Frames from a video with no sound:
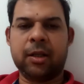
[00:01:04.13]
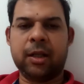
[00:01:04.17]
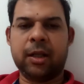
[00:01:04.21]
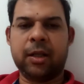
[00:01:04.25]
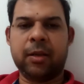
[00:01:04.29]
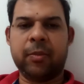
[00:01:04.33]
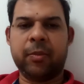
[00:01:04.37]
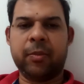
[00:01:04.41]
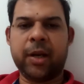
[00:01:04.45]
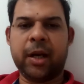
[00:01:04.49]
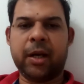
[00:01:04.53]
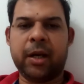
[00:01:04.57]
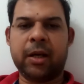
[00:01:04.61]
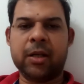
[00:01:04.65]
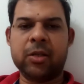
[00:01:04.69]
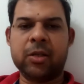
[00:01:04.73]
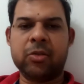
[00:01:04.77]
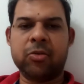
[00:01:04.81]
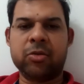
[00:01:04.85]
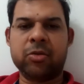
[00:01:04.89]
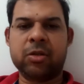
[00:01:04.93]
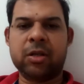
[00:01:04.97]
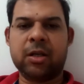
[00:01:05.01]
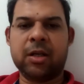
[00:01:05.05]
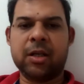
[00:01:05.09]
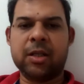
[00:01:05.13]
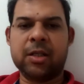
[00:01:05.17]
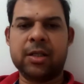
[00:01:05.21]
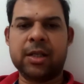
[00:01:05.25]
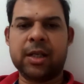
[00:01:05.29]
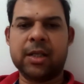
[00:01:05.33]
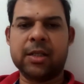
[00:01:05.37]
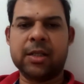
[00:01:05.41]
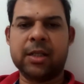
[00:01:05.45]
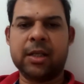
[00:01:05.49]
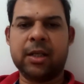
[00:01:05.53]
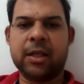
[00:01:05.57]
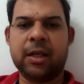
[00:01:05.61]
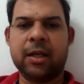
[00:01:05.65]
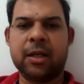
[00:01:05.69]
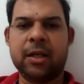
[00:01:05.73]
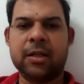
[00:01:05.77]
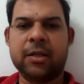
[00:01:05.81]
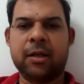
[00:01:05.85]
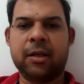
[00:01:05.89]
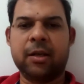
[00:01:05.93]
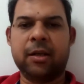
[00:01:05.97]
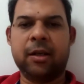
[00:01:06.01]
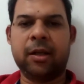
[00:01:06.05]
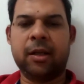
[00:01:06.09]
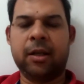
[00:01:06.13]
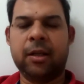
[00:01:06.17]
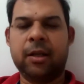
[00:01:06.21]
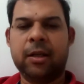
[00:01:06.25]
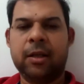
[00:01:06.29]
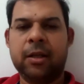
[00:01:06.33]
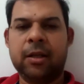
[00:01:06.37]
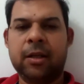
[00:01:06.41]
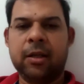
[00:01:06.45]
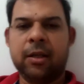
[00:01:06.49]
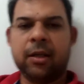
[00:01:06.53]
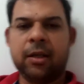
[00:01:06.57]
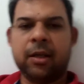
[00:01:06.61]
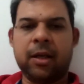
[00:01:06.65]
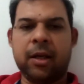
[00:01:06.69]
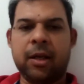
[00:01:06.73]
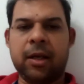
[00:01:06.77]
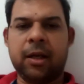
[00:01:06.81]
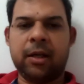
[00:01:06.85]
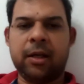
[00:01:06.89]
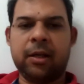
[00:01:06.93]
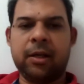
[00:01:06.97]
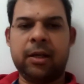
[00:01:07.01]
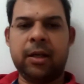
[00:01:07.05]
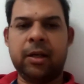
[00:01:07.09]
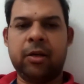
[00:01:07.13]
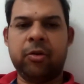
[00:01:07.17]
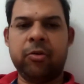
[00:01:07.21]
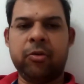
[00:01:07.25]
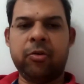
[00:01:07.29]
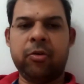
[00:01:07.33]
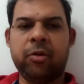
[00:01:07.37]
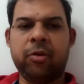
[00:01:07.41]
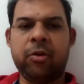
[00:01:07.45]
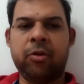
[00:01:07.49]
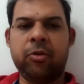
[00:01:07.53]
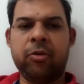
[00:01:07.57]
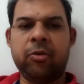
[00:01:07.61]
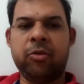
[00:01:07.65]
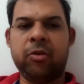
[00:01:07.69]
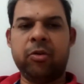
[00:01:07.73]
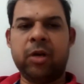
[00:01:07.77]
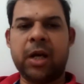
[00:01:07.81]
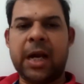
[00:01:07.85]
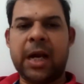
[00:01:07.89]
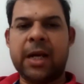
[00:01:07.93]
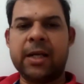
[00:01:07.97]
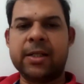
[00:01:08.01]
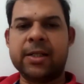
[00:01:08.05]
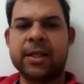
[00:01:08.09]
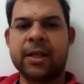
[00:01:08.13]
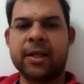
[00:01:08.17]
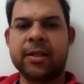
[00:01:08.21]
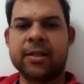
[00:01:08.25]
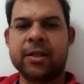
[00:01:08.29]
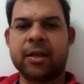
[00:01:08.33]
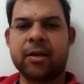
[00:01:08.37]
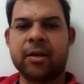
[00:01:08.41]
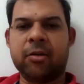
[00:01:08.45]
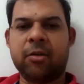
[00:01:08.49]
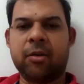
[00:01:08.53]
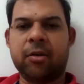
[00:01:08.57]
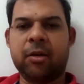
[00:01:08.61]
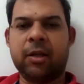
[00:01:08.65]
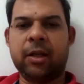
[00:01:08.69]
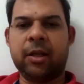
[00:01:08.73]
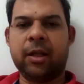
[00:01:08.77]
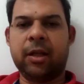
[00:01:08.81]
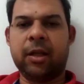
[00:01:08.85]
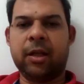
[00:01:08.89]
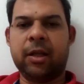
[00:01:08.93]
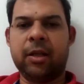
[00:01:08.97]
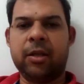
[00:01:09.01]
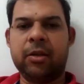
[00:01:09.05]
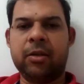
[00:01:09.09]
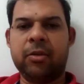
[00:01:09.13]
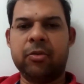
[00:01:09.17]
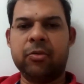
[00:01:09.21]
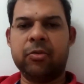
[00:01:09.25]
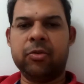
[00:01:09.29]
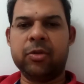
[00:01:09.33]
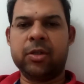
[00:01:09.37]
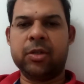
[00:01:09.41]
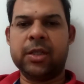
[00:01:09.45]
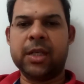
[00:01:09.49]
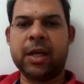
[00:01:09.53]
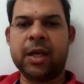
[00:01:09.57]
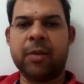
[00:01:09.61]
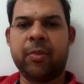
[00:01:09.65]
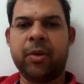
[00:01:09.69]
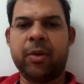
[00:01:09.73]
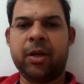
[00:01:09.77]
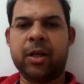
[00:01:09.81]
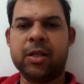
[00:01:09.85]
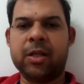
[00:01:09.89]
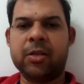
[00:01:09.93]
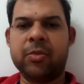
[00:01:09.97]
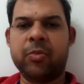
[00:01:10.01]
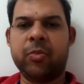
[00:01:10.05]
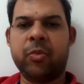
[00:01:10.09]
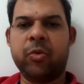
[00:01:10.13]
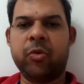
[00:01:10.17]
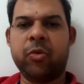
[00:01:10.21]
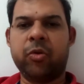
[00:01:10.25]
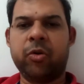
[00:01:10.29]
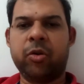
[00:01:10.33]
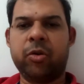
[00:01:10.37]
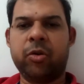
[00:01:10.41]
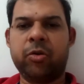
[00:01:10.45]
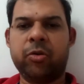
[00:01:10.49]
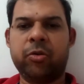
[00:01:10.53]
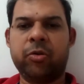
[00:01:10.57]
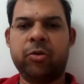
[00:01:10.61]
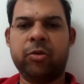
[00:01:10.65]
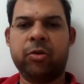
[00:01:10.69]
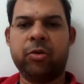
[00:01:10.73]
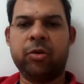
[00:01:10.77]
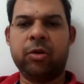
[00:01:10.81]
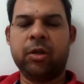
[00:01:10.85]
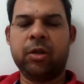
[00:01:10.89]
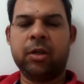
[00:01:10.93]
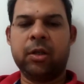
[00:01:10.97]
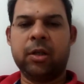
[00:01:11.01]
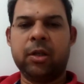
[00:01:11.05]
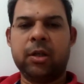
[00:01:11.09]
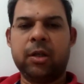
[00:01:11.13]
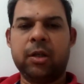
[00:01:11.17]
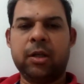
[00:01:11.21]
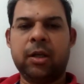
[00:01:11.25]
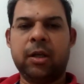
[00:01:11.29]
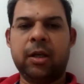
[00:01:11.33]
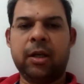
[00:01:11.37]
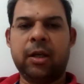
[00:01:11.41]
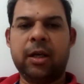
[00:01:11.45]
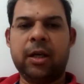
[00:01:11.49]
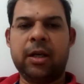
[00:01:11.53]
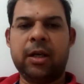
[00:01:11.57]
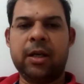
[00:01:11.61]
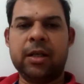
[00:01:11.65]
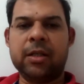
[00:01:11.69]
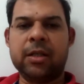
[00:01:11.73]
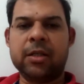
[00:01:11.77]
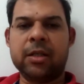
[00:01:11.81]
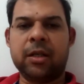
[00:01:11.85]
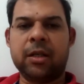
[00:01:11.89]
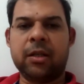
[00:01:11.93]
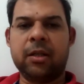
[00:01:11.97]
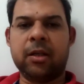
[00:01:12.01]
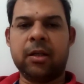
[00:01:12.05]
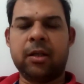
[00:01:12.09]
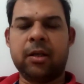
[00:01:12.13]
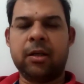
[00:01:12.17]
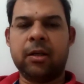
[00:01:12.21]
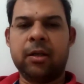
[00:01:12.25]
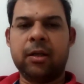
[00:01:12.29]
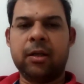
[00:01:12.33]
they practice social distancing culturally and they don't do handshakes and all they use japanese bow to greet each other